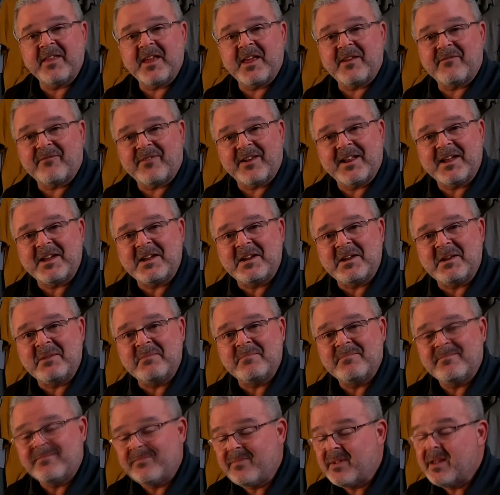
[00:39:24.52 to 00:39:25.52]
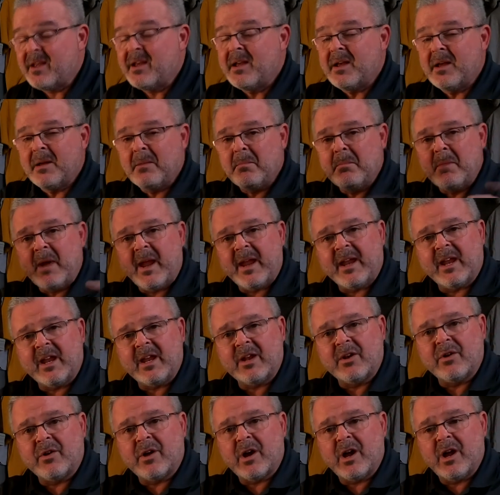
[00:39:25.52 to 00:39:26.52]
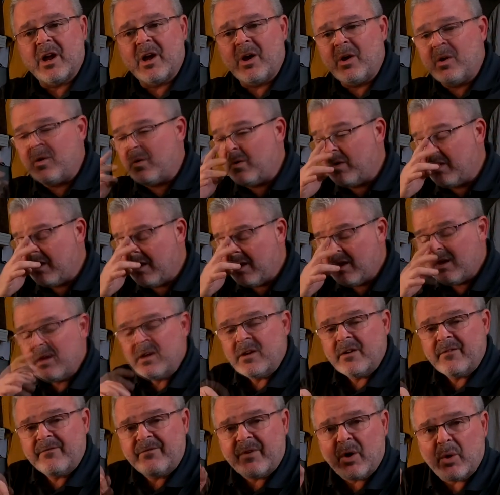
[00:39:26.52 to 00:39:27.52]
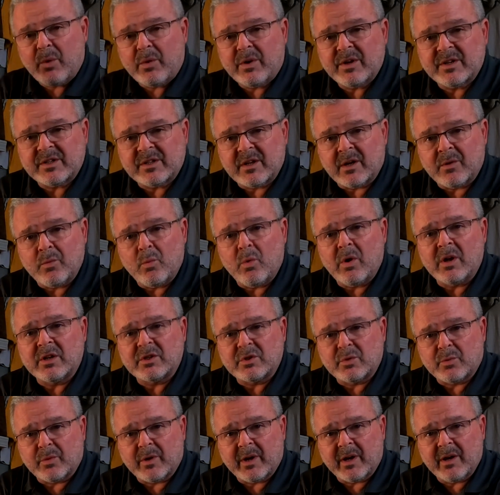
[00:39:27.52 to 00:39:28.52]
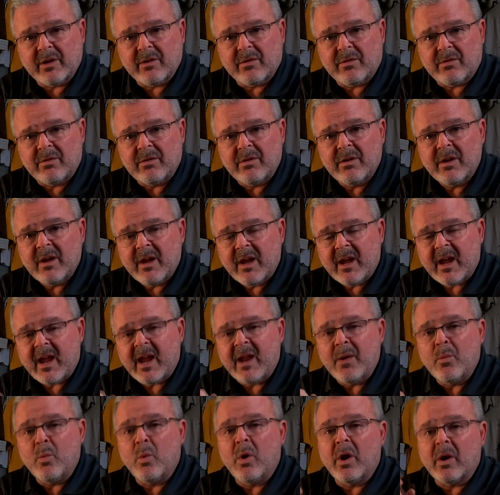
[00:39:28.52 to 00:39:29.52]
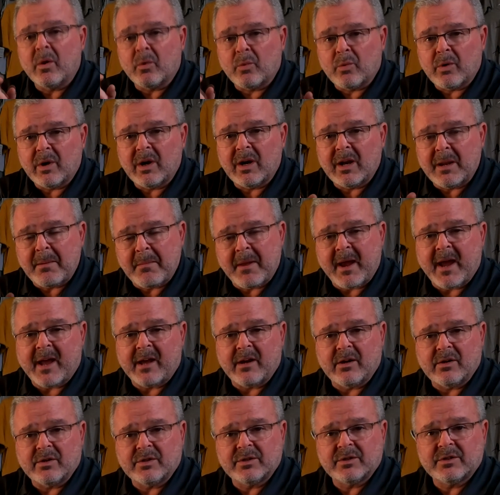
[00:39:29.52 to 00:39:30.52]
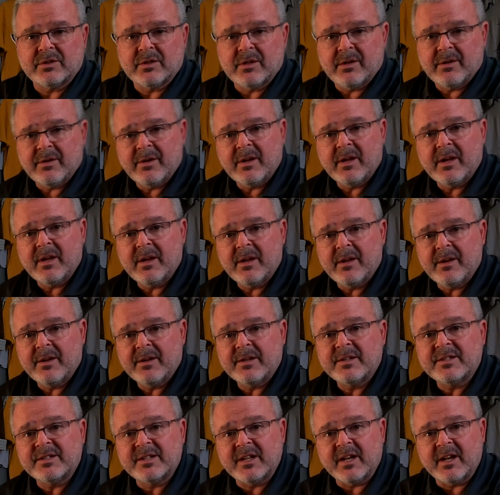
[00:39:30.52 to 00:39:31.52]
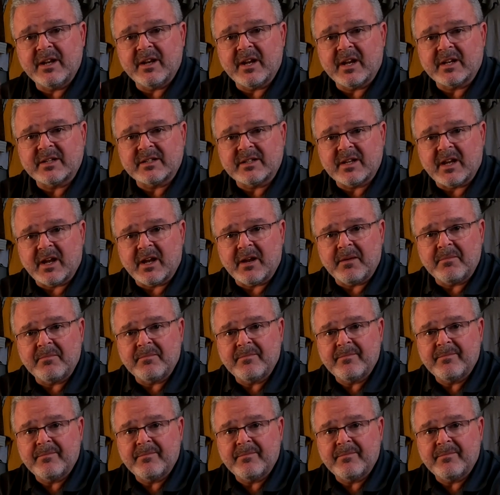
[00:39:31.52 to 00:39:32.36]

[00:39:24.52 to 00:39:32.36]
that flame, make it grow, focus on what's real and what really matters. See you next time.